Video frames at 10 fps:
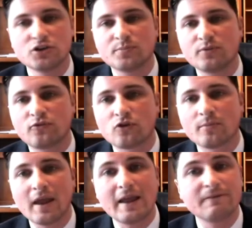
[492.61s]
to
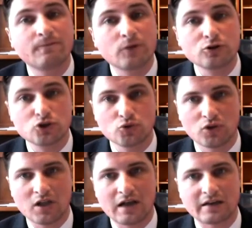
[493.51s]
perform a
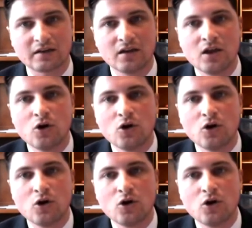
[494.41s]
virtual audit,